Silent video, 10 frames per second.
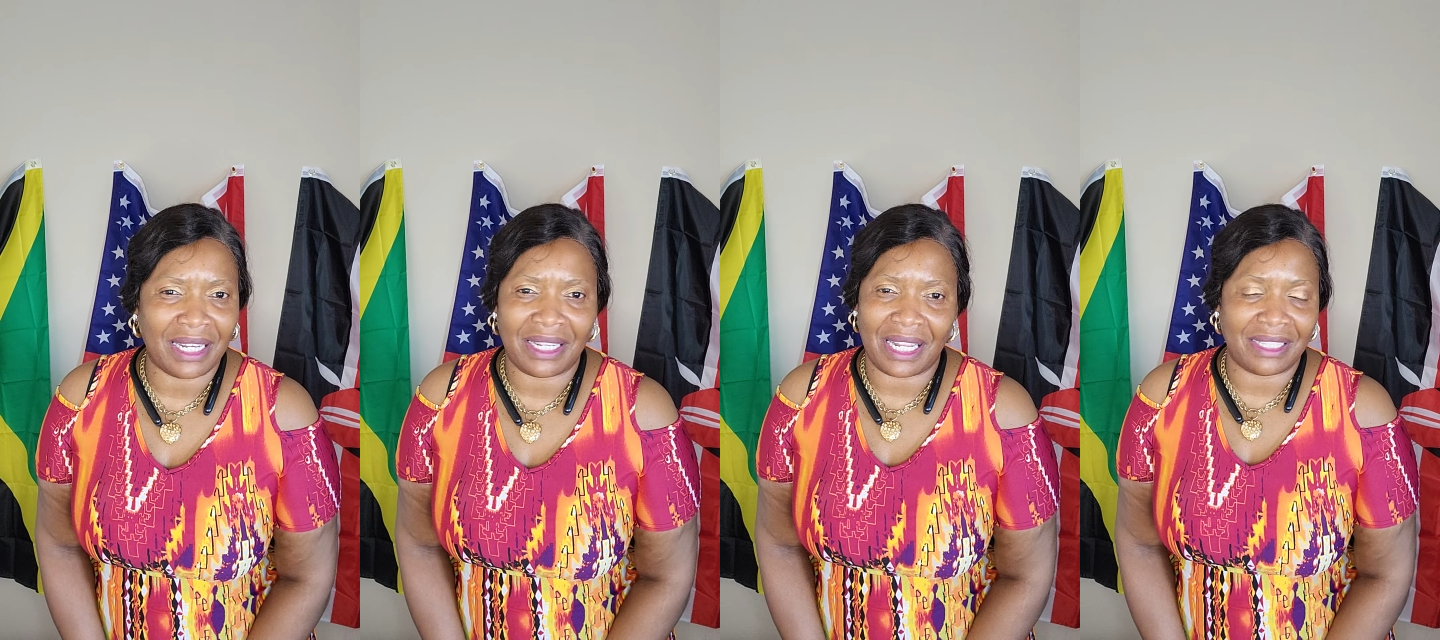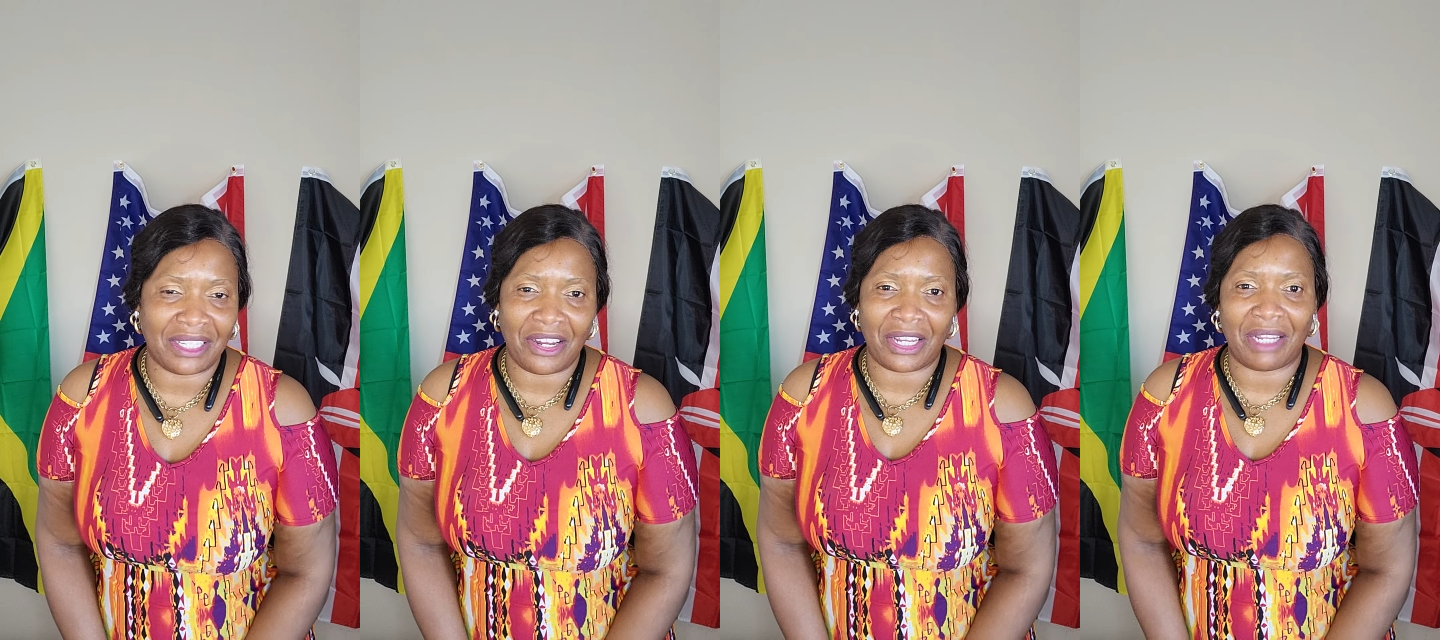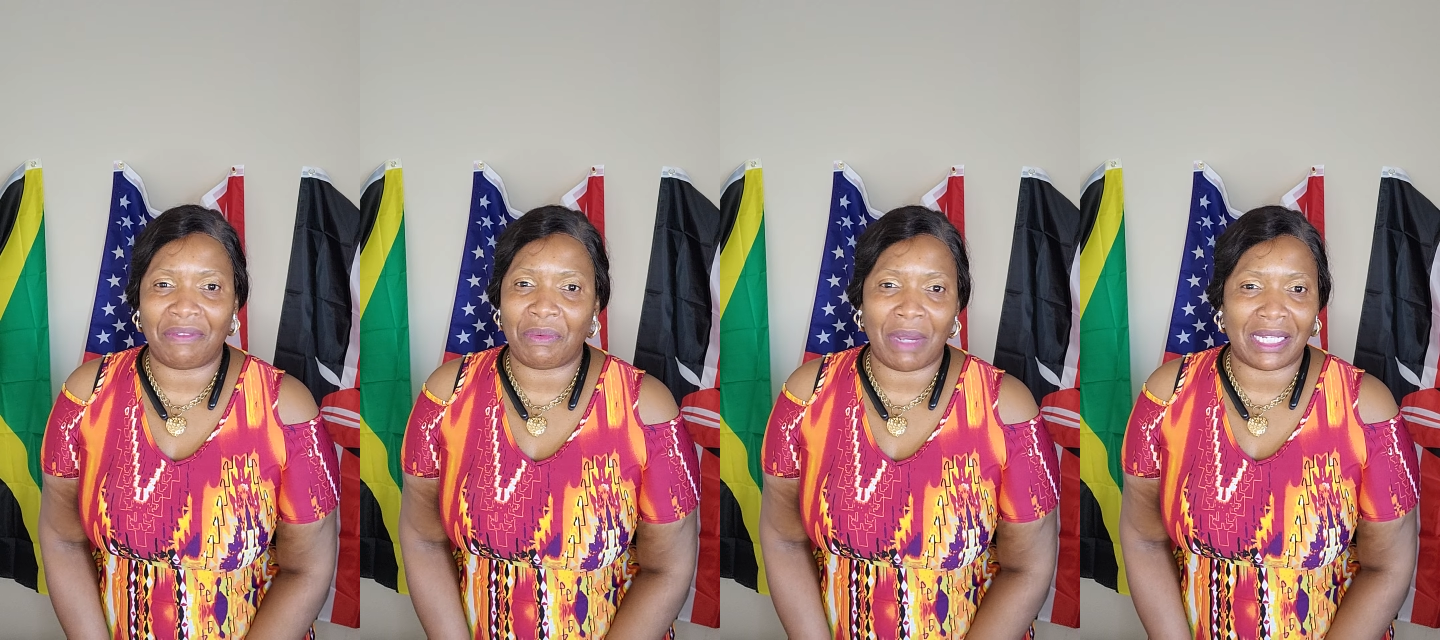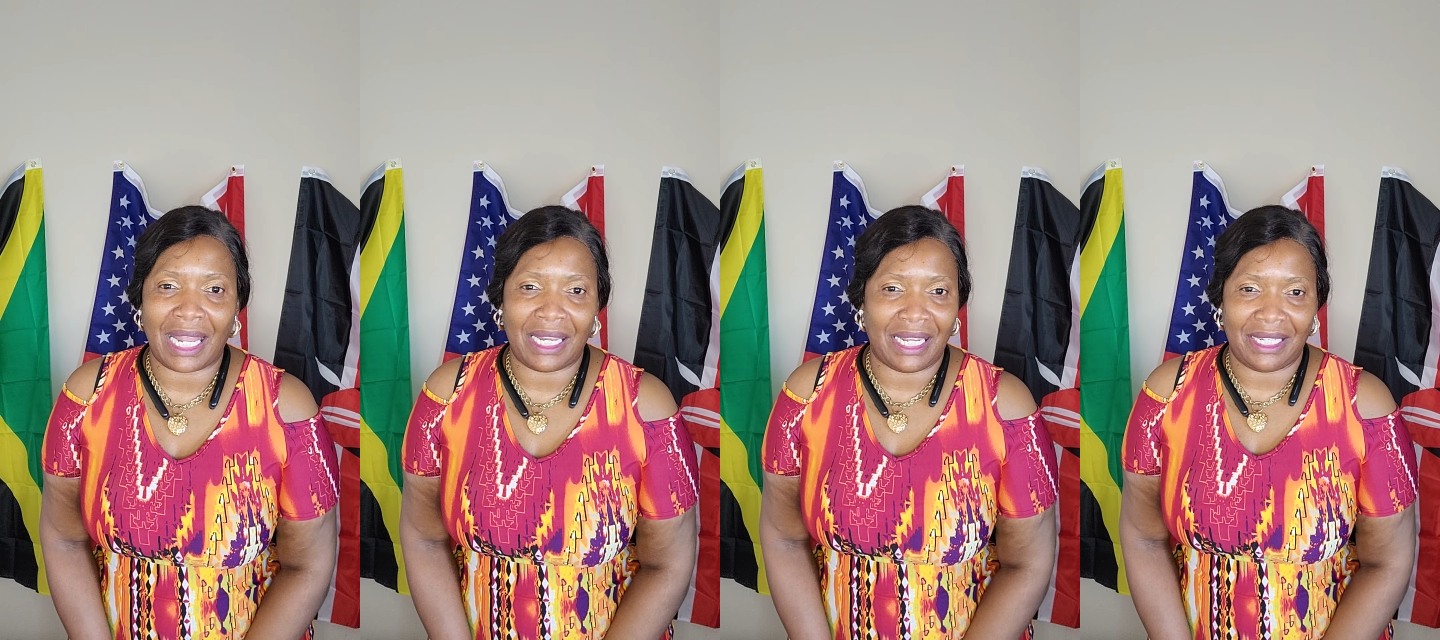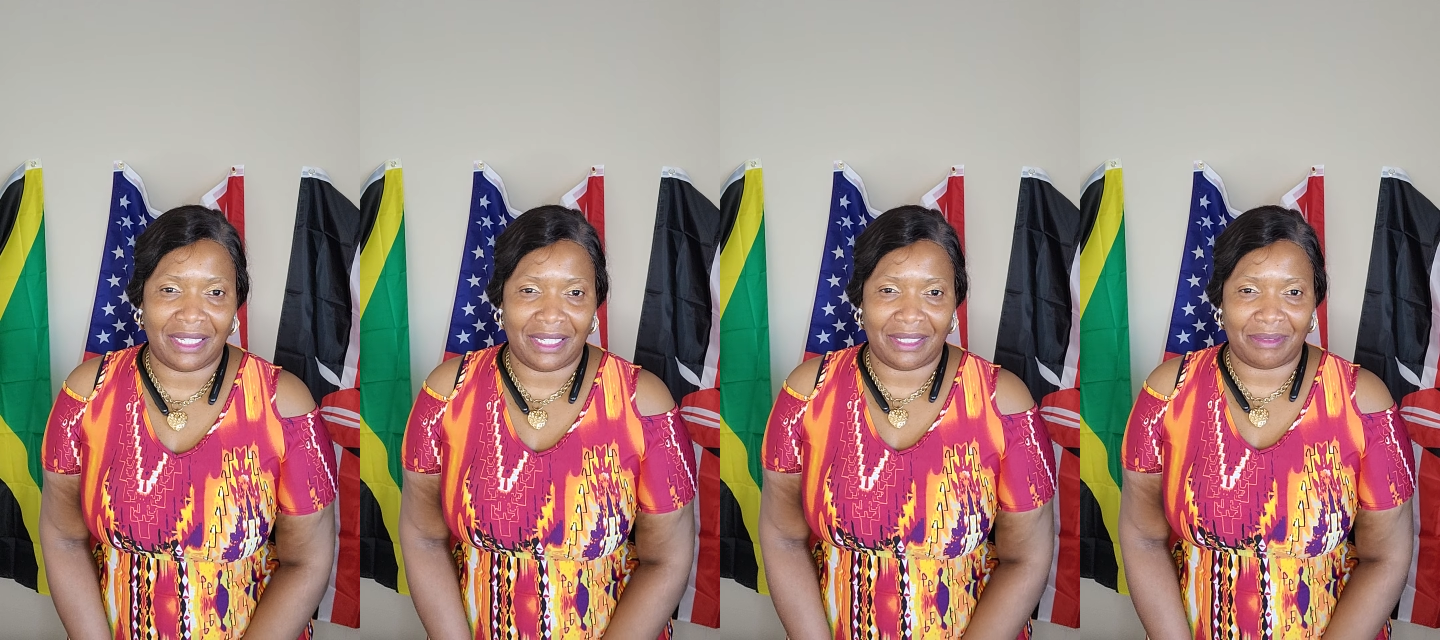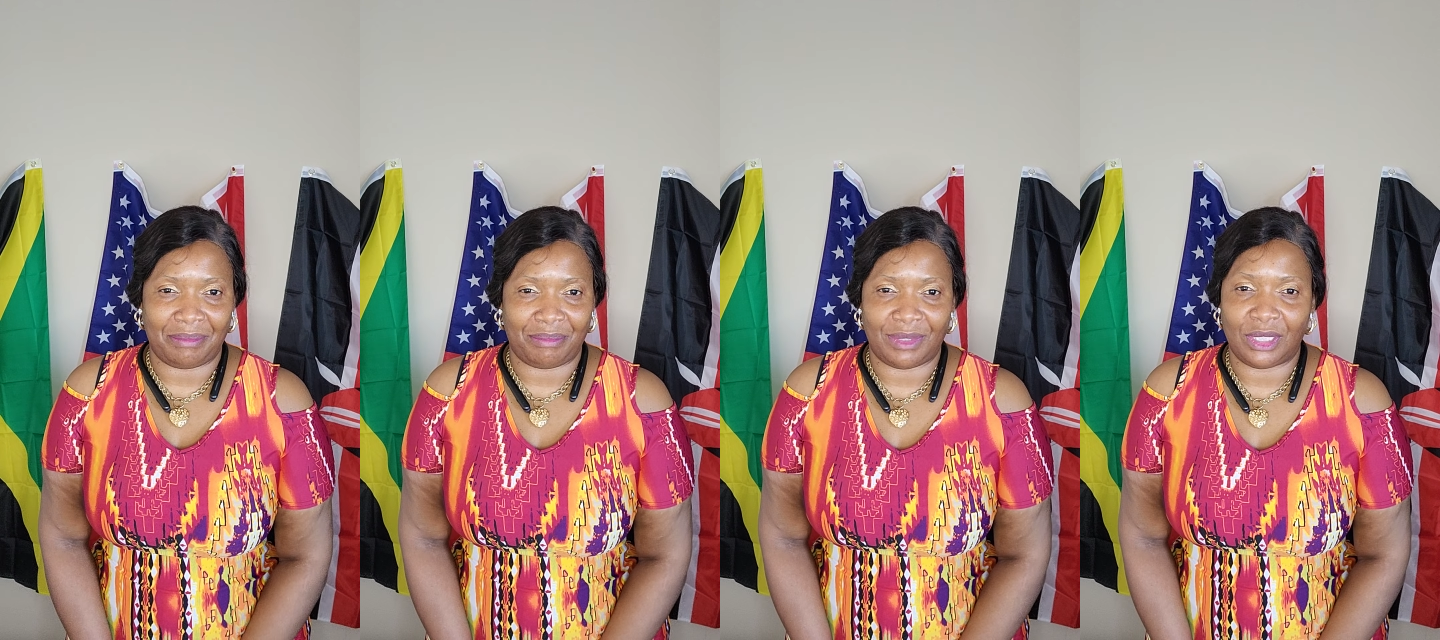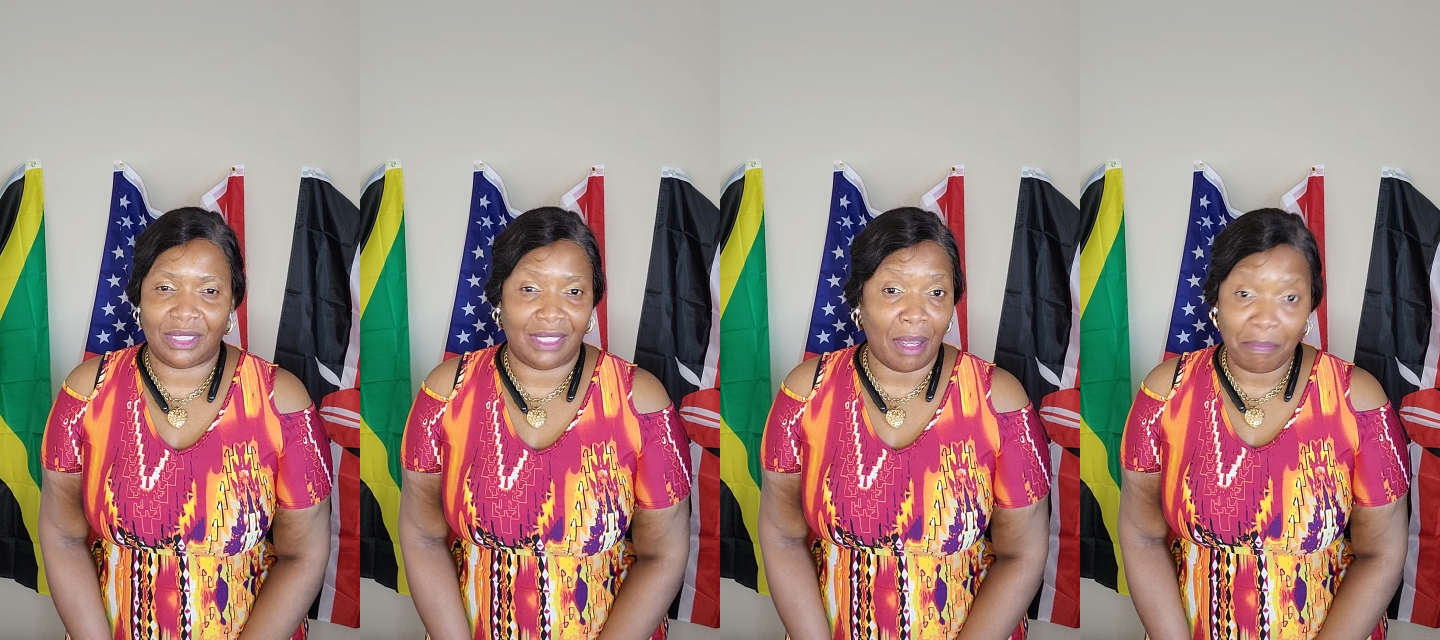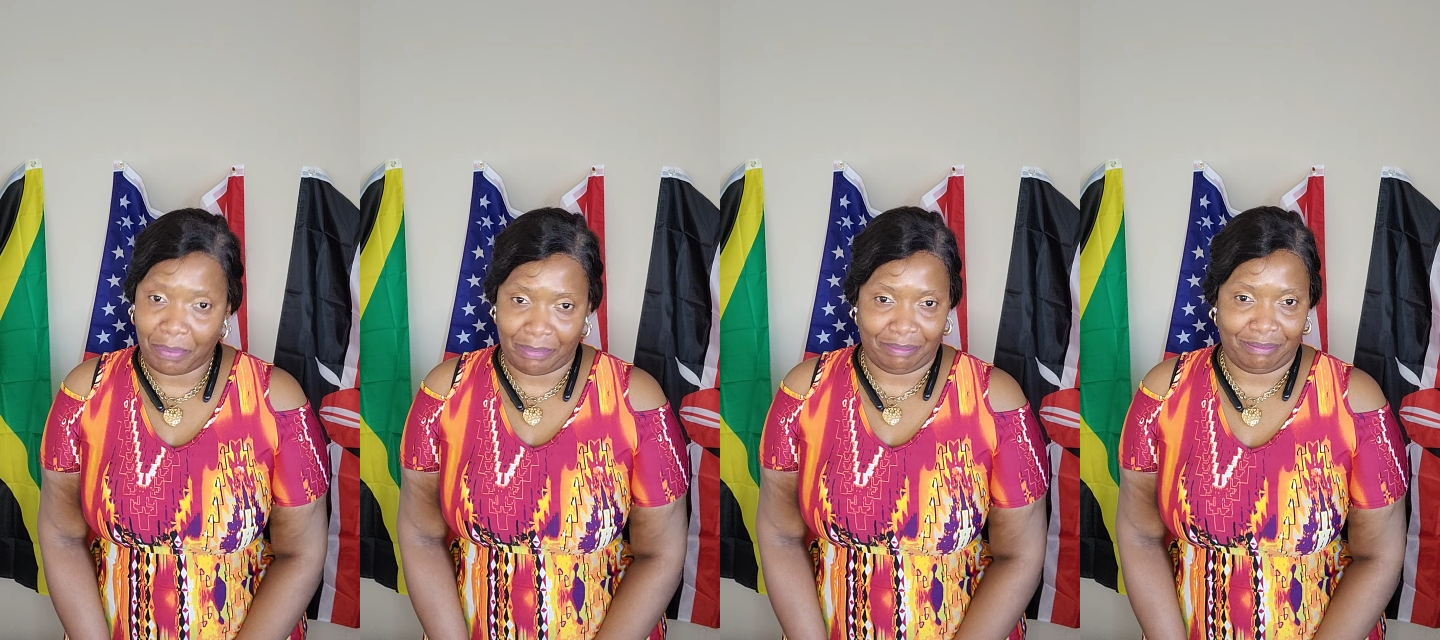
the next caregiver what that lady did. Yep.